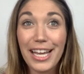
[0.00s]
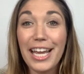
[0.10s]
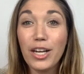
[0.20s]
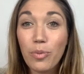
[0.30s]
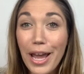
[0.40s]

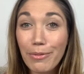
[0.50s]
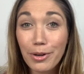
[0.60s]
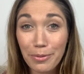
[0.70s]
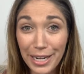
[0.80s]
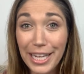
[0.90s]
in a way
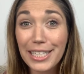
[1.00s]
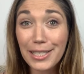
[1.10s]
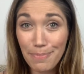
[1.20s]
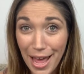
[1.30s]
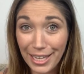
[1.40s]
where reading and
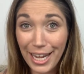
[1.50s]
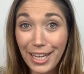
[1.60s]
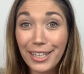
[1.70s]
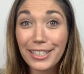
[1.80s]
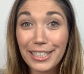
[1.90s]
spelling
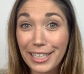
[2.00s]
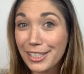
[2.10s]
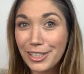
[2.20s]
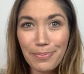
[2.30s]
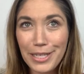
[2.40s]

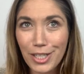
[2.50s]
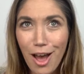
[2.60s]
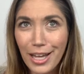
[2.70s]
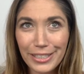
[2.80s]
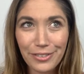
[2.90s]
needs to be
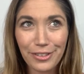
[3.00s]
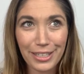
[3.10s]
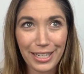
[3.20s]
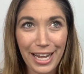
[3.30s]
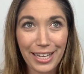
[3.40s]
taught
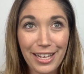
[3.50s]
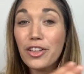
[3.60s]
differently.